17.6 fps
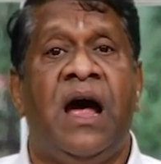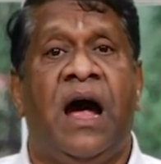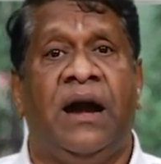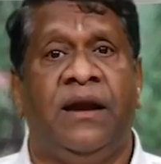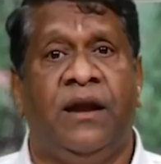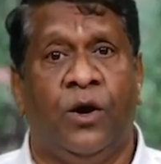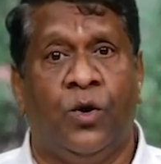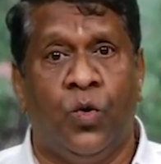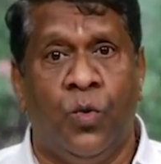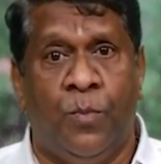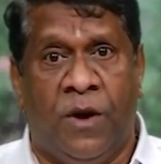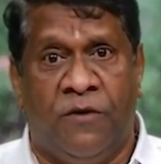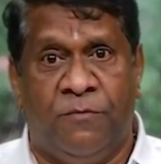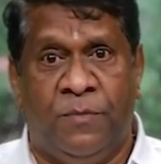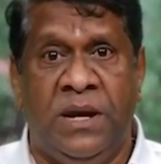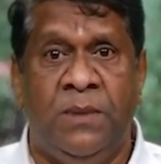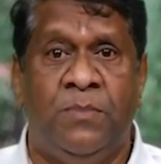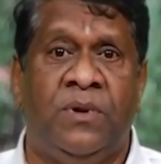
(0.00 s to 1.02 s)
and a group
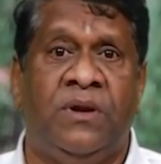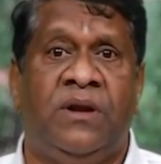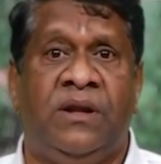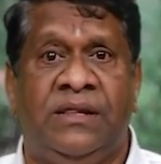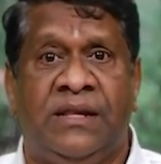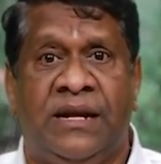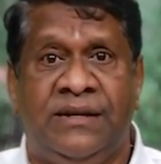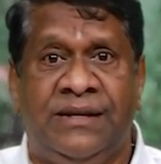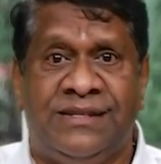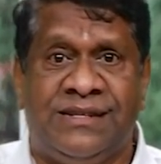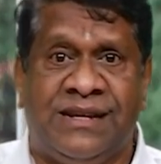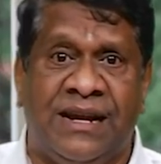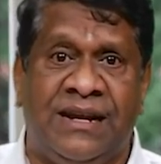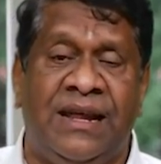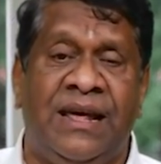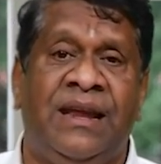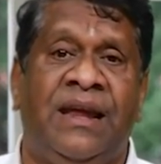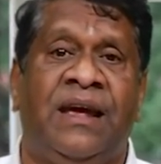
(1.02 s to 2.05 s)
of people in the
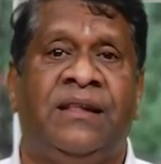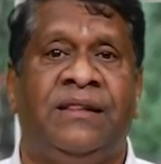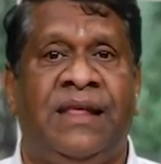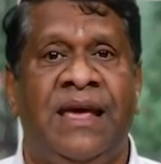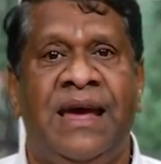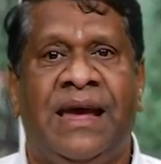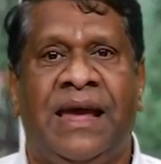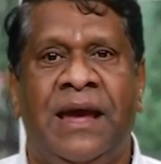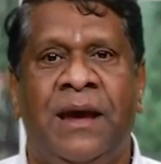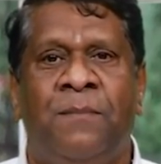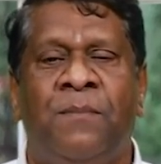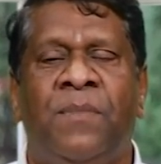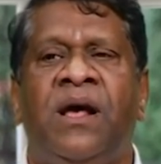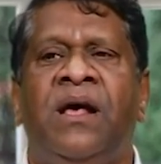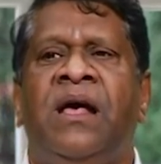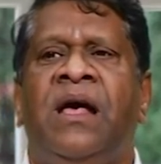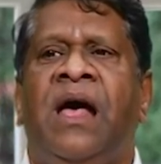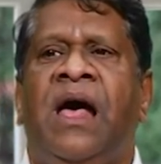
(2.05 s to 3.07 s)
district area, they came,